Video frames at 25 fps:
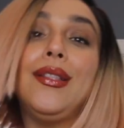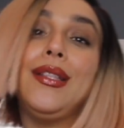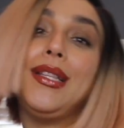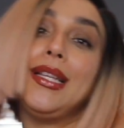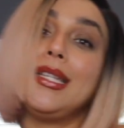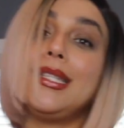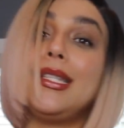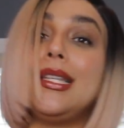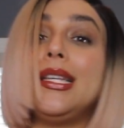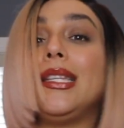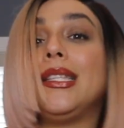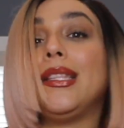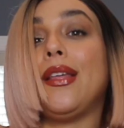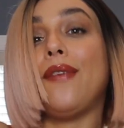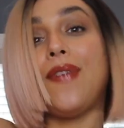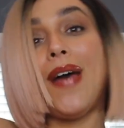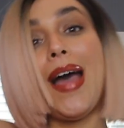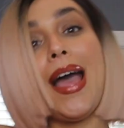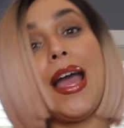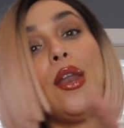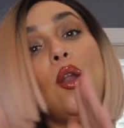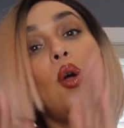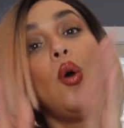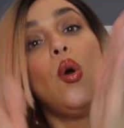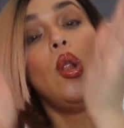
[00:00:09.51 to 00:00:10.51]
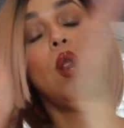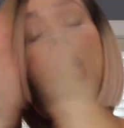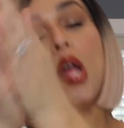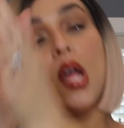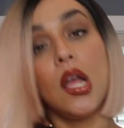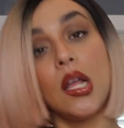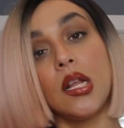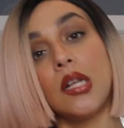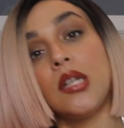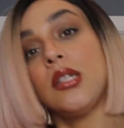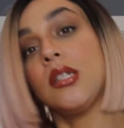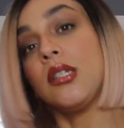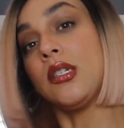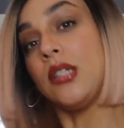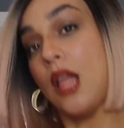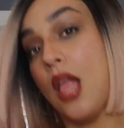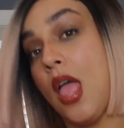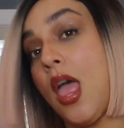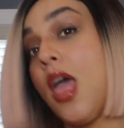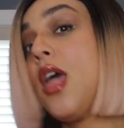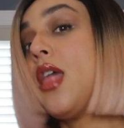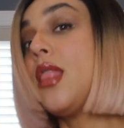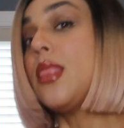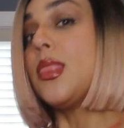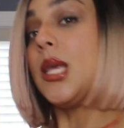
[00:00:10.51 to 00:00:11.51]
This is the bottom.
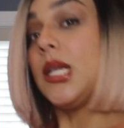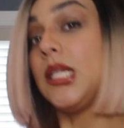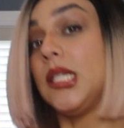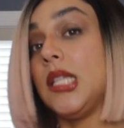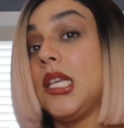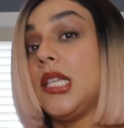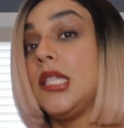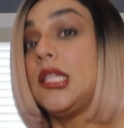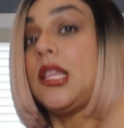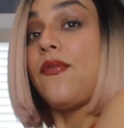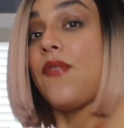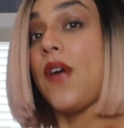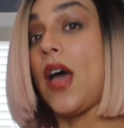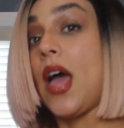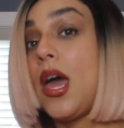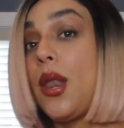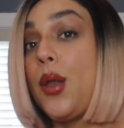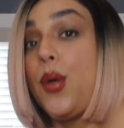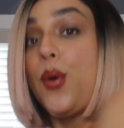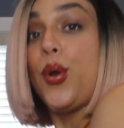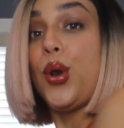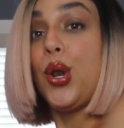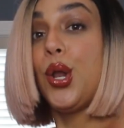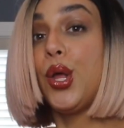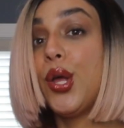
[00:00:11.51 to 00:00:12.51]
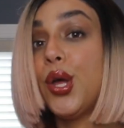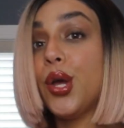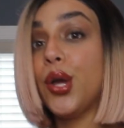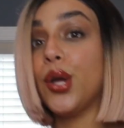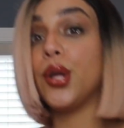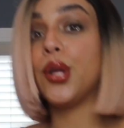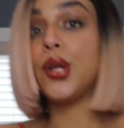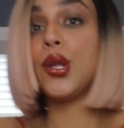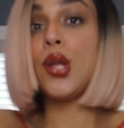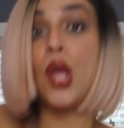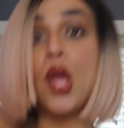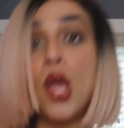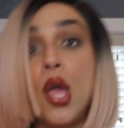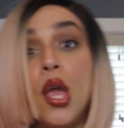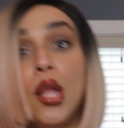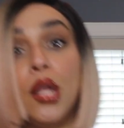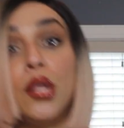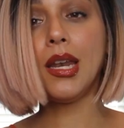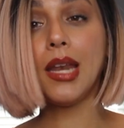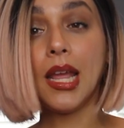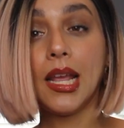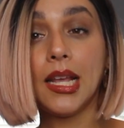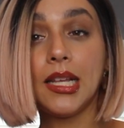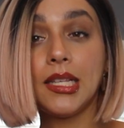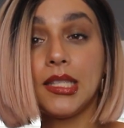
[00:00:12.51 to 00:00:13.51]
This is the bottom.
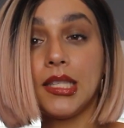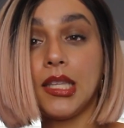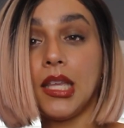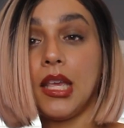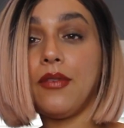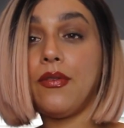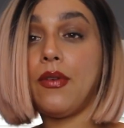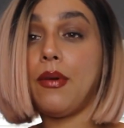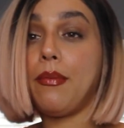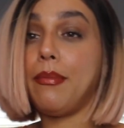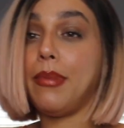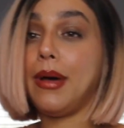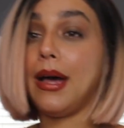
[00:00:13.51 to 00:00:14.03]
Nice even